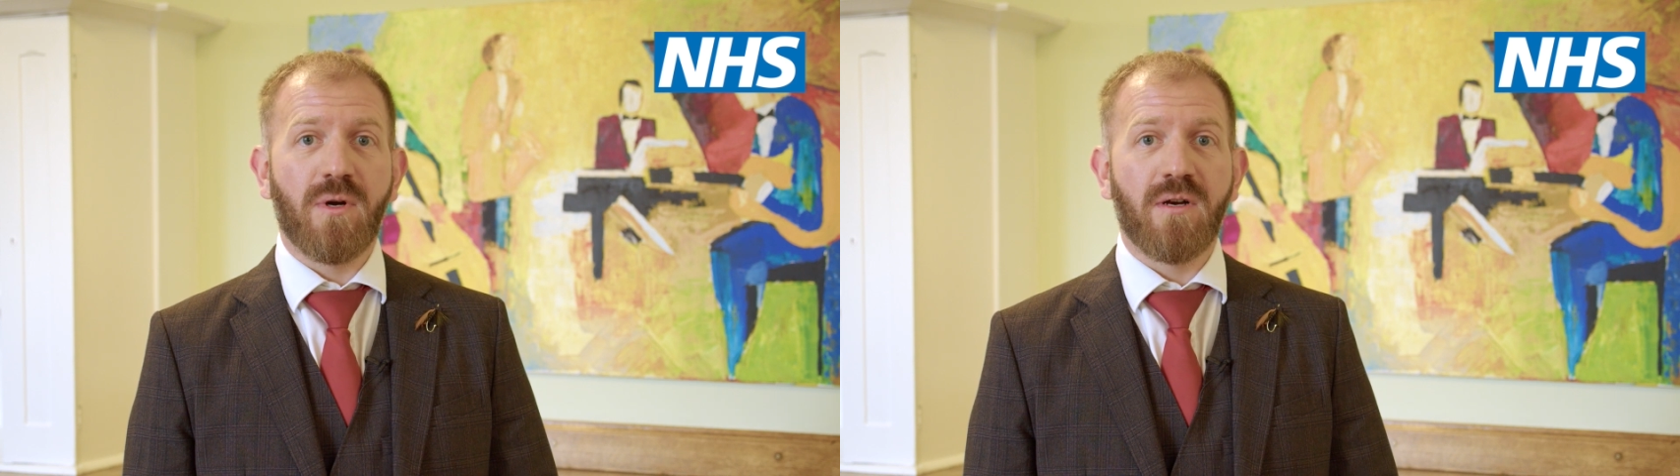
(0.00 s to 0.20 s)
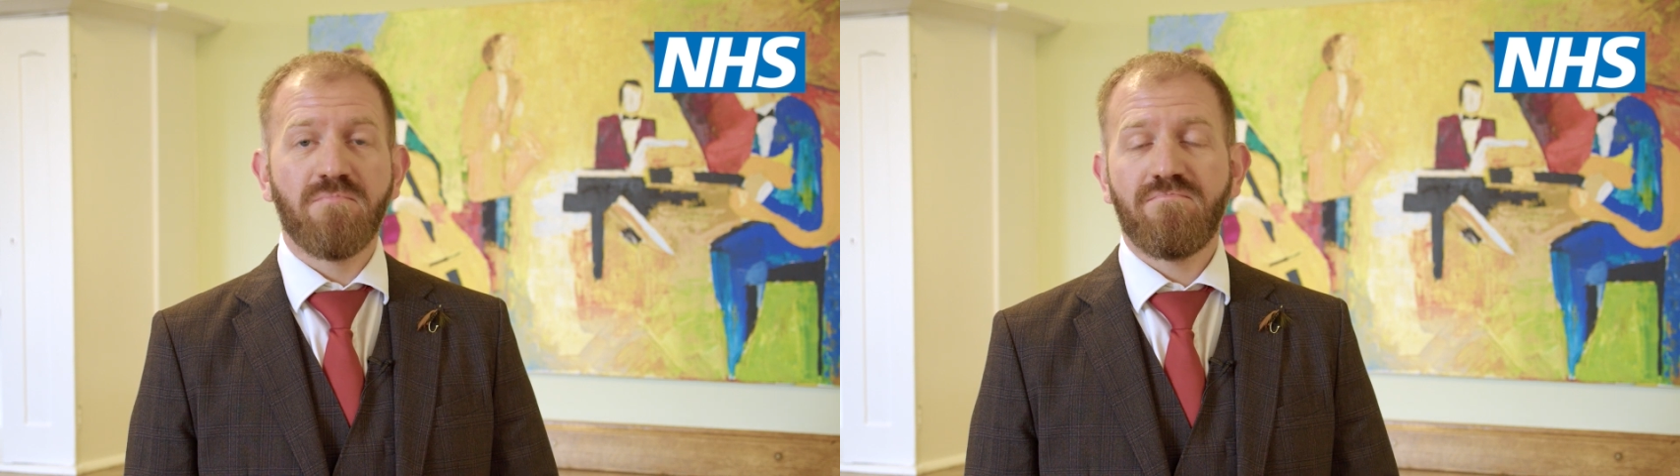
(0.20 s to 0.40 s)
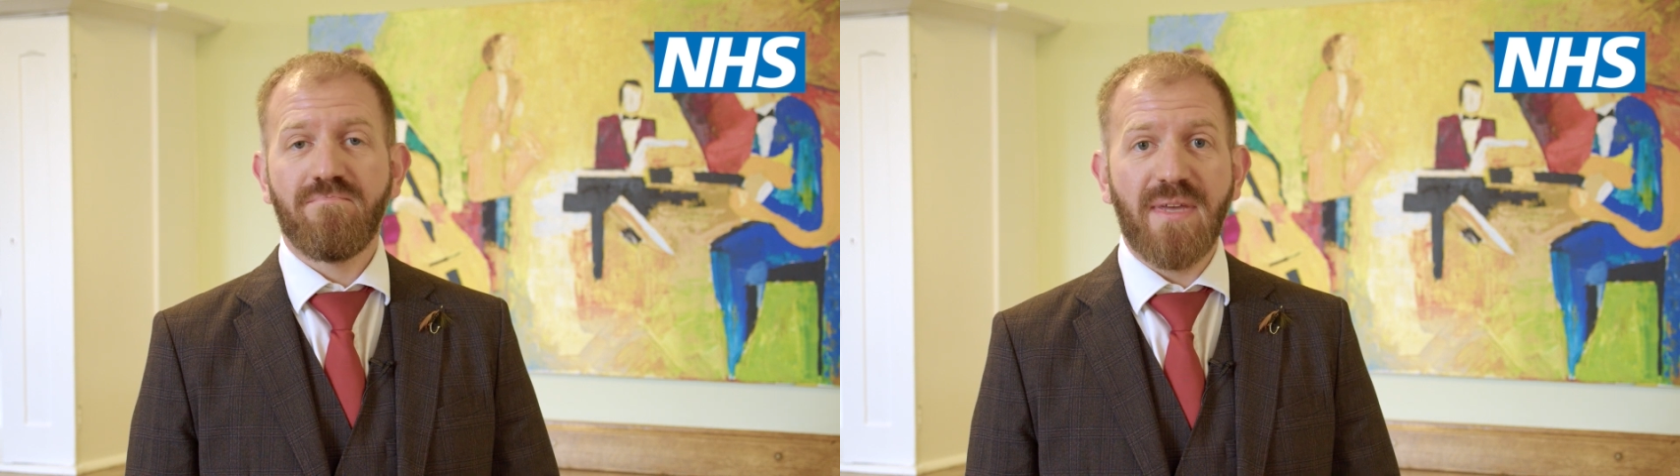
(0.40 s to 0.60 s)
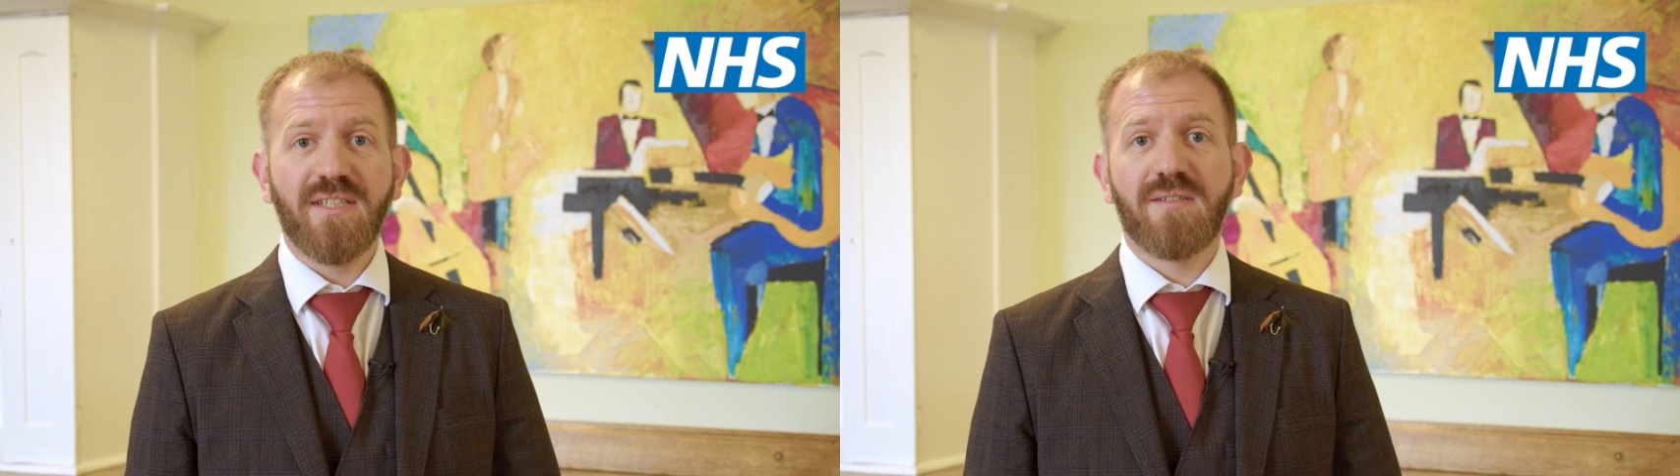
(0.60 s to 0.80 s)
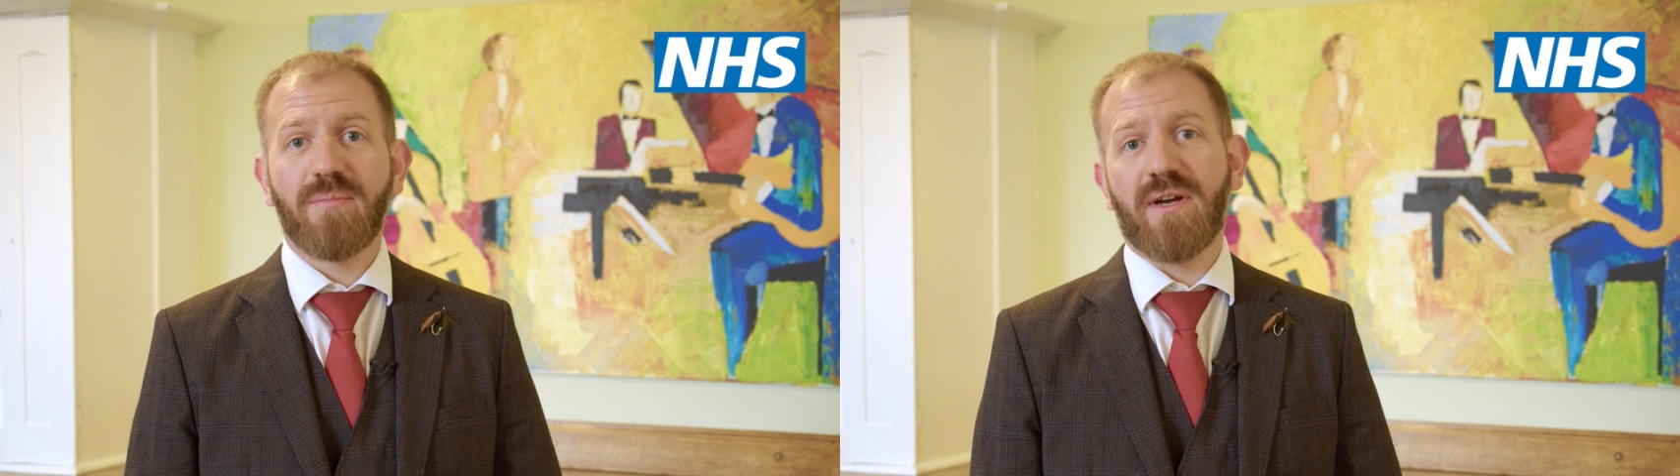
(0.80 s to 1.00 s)
are
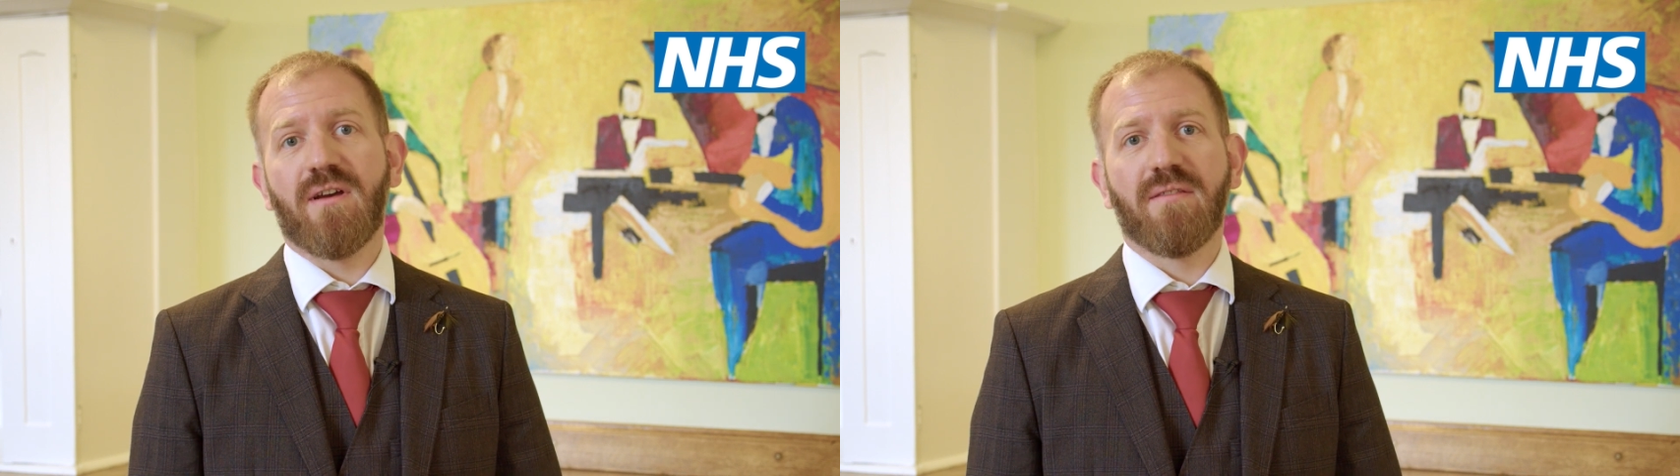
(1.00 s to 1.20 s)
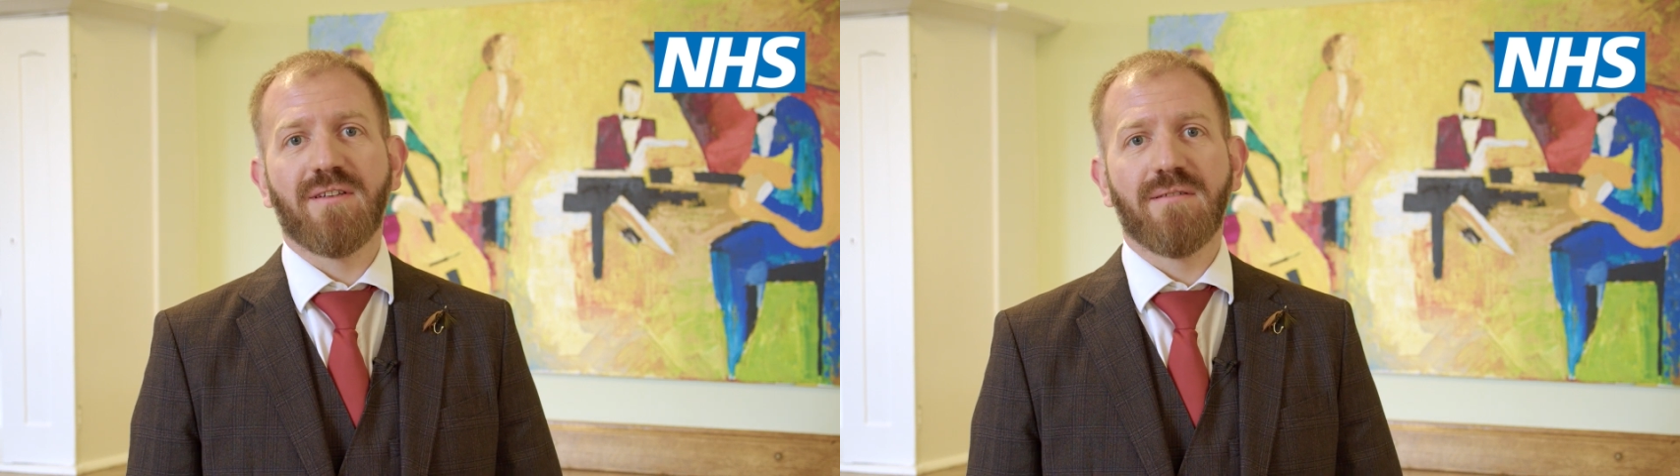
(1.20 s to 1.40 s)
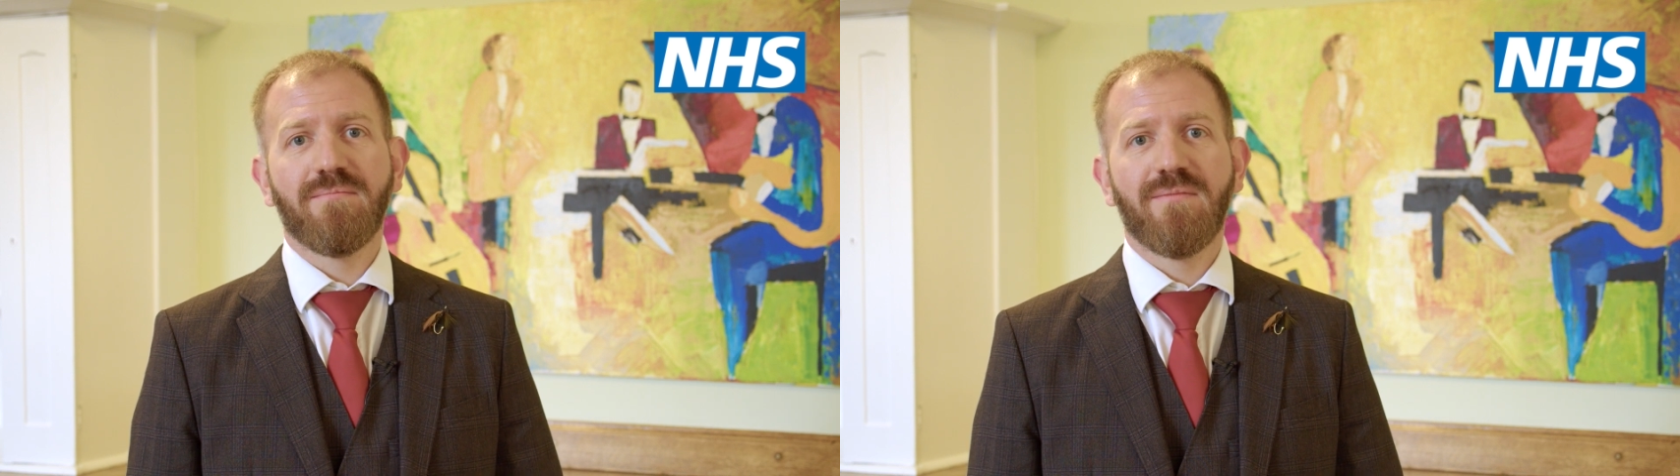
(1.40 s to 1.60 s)
missed by other